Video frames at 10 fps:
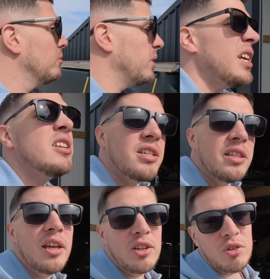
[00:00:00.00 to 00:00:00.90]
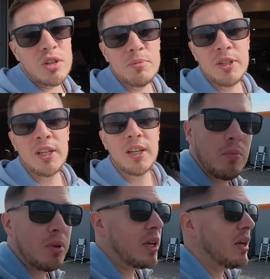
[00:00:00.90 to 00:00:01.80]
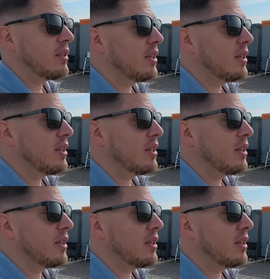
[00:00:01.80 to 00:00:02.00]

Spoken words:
But he is in there, trust me. But yeah,